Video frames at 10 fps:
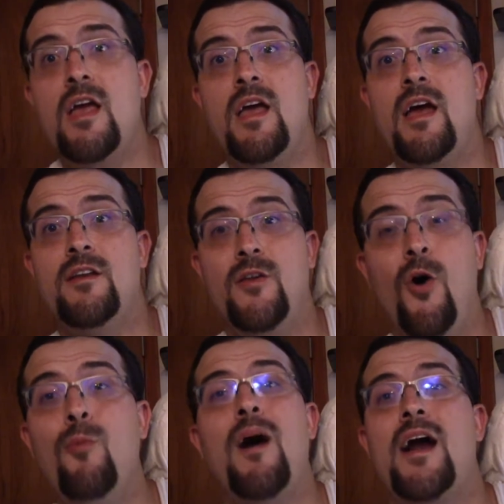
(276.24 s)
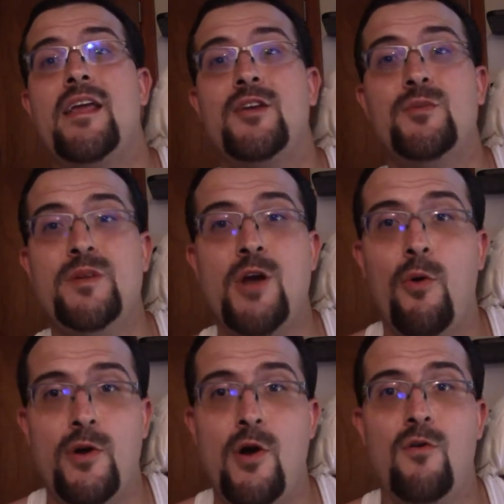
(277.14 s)
and nobody should be
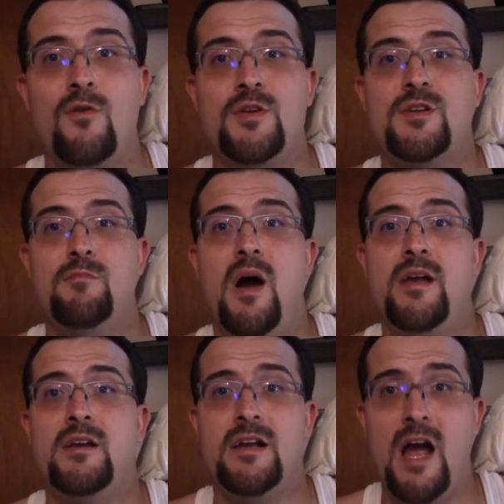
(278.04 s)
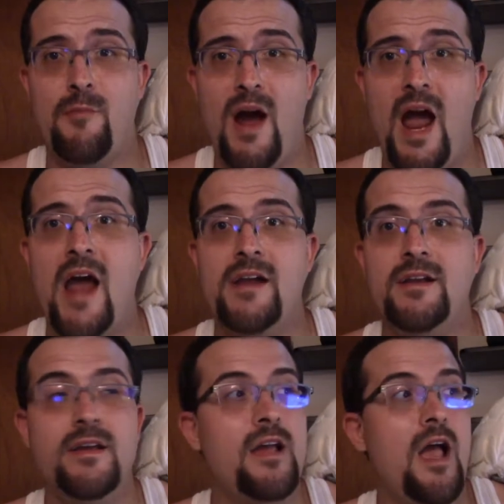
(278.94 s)
going over my a guy my height.
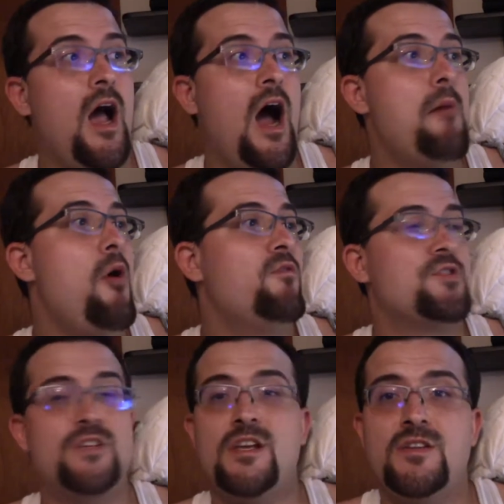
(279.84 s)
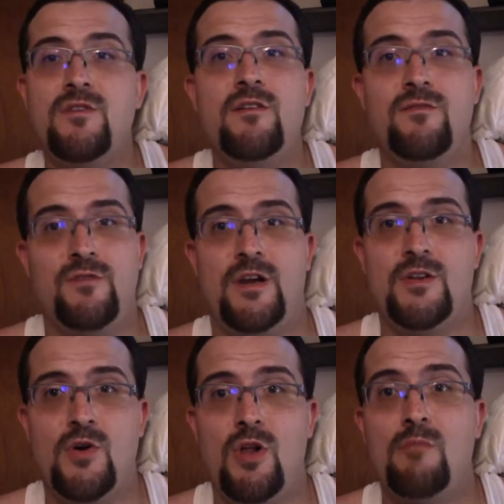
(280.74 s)
I'm over six feet freaking
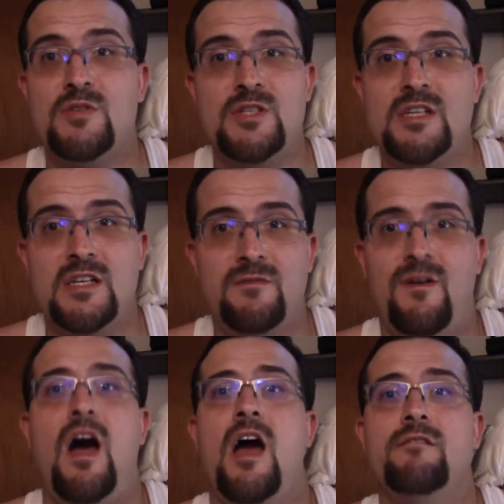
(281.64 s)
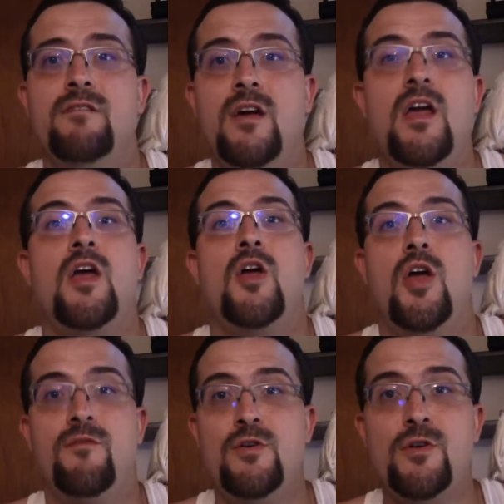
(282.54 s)
tall. I'm six five.
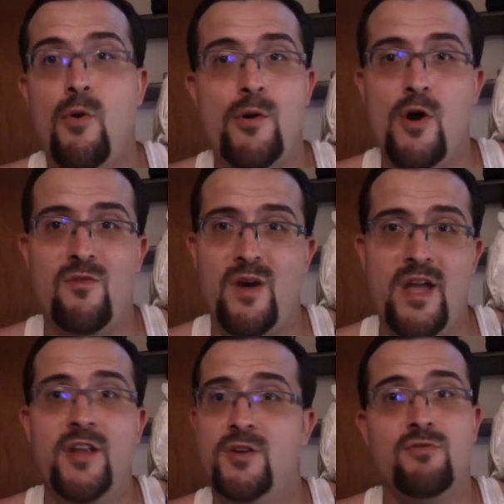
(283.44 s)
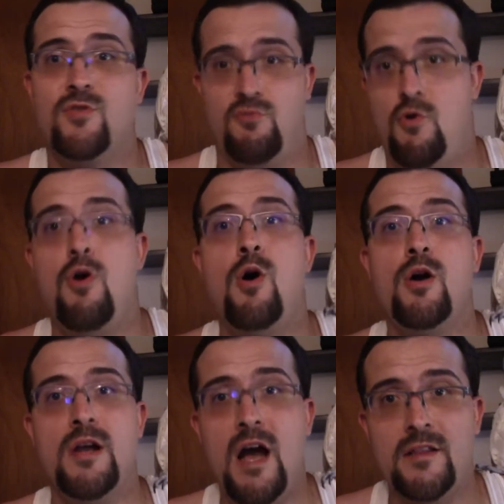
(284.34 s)
If you're going over my head, you're in the
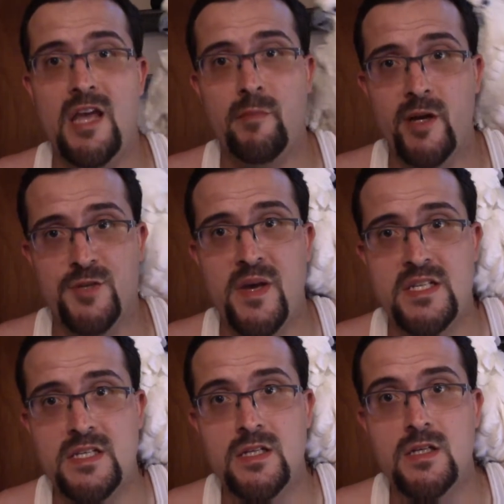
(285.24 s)
wrong goddamn airspace.